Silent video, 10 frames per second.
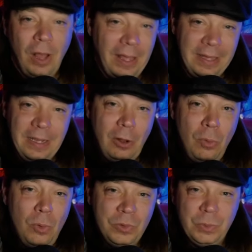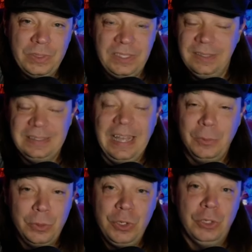It almost was to the
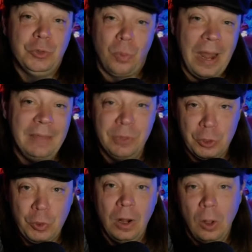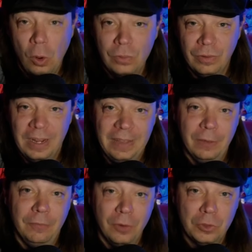size where you could drive your truck over it in
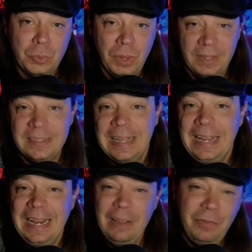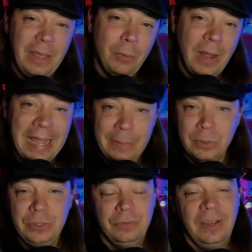the first place. If they were
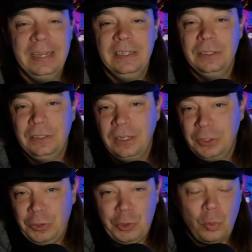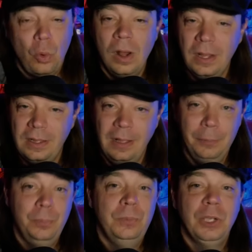able to find a
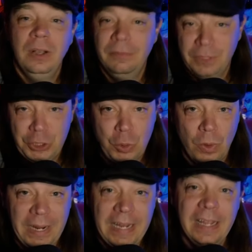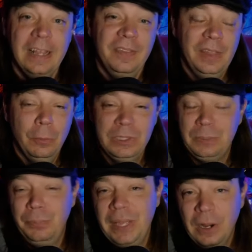chunk of a tree that was
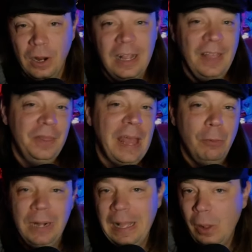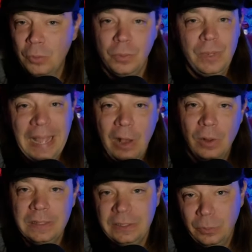bigger, that would have helped me out
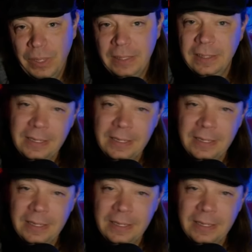a little bit